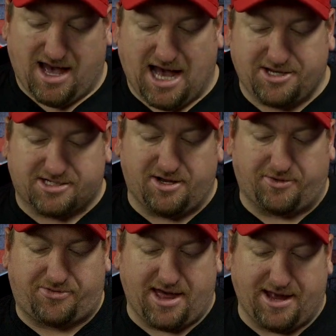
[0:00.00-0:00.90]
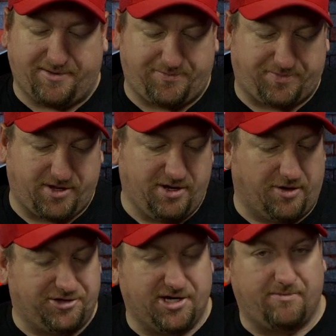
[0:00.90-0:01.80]
I just don't think,
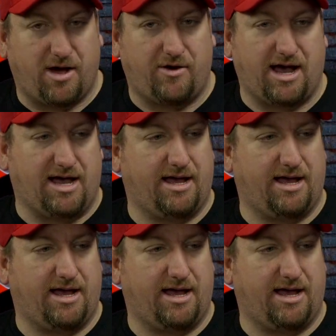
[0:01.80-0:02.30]
Jimbo,